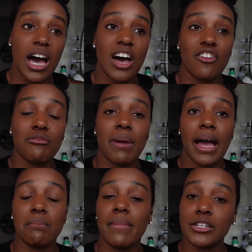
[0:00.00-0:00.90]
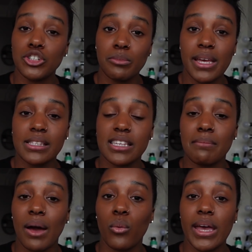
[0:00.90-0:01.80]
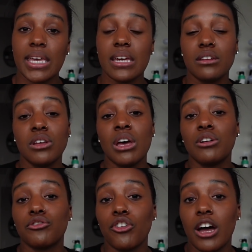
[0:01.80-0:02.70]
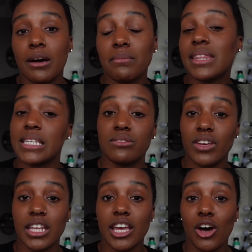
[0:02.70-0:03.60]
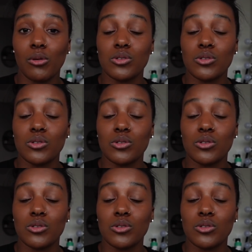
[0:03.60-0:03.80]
of my measurements and my weigh-in from this video.